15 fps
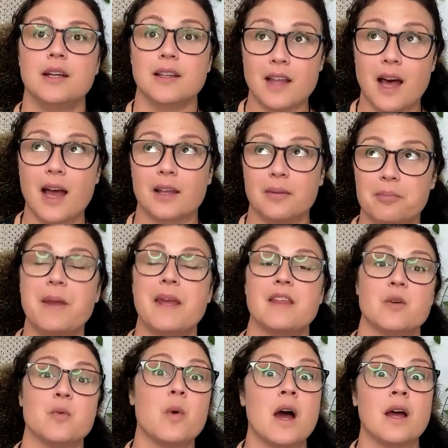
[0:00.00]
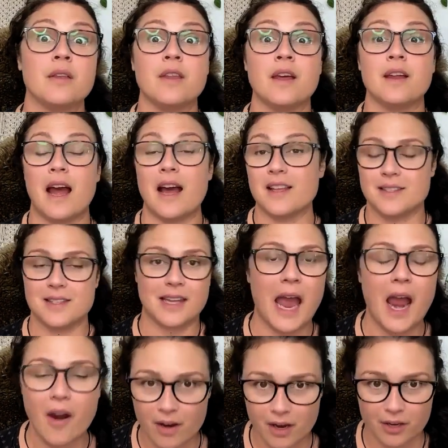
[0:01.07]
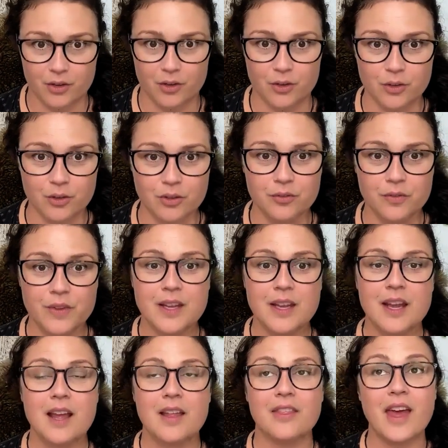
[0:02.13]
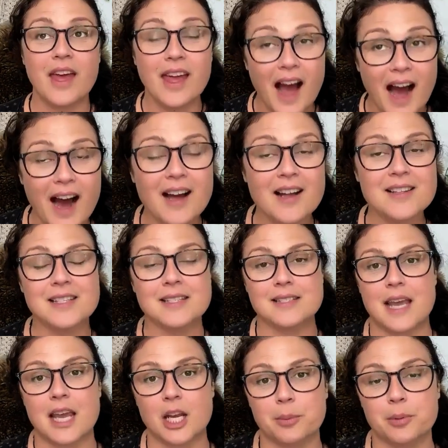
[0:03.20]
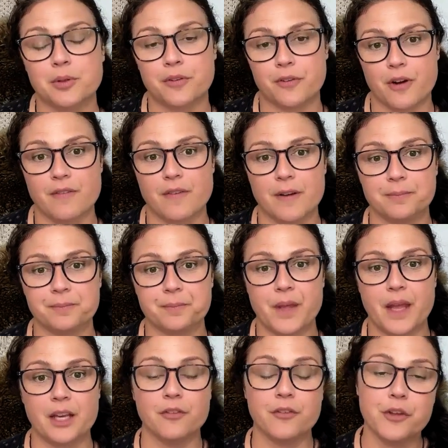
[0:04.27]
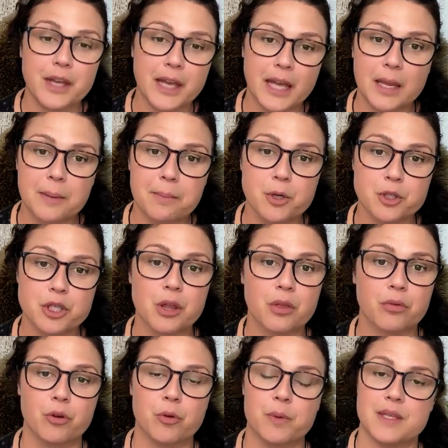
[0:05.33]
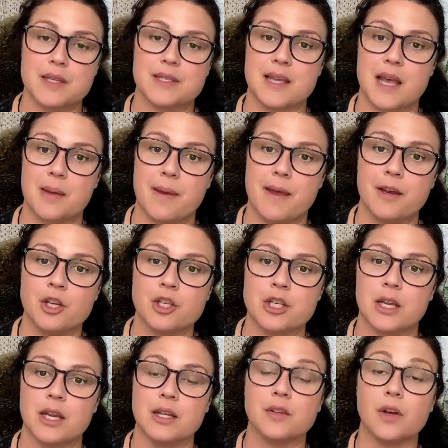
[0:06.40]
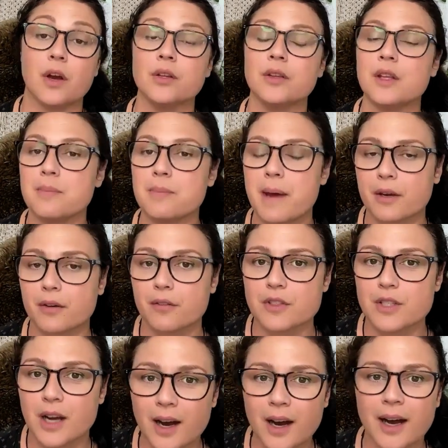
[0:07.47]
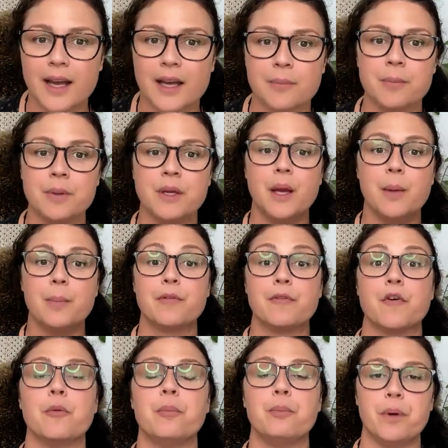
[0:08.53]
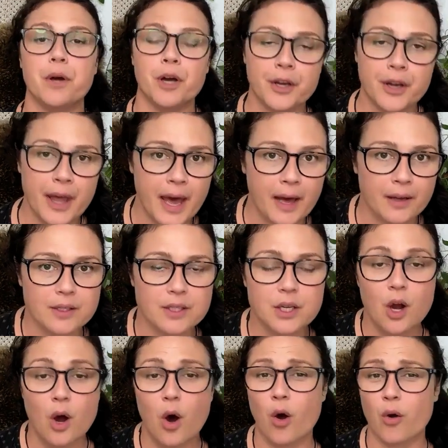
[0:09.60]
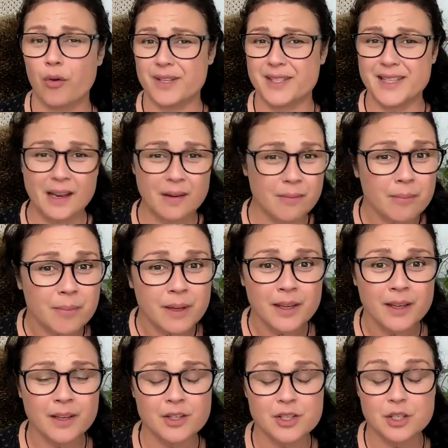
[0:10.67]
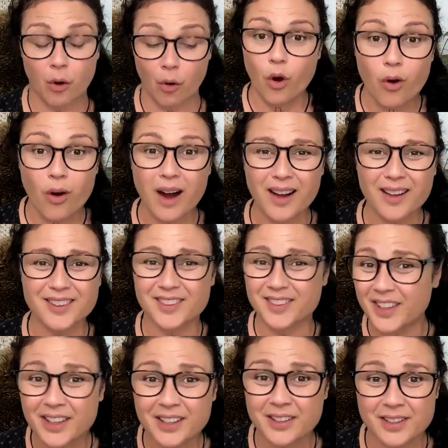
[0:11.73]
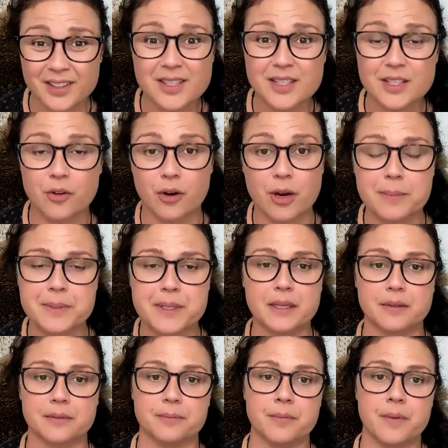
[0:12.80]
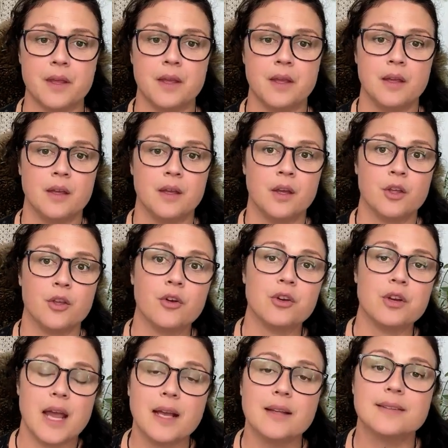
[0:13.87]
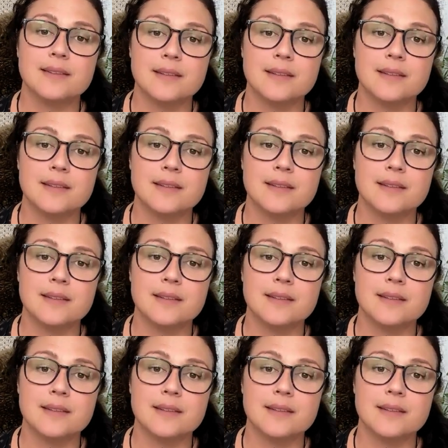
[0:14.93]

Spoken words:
like being the one that has to carry it all, they aren't sustainable forever. And if you keep pushing through with the same energy, it's only a matter of time before burnout or resentment or sickness creeps in. Your next